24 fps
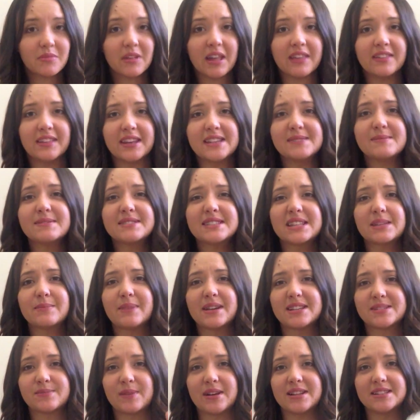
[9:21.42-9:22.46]
These ones are the
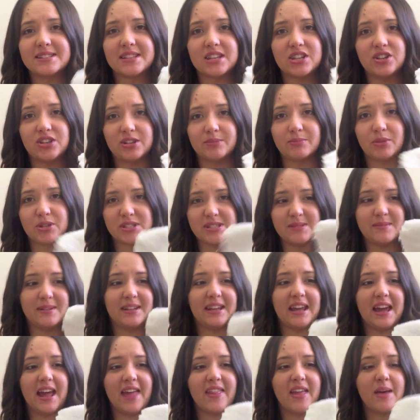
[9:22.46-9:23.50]
best ones that you can possibly
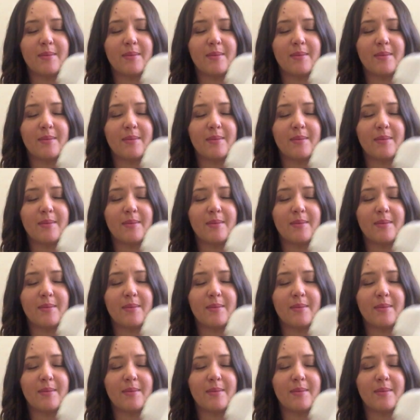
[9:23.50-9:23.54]
get.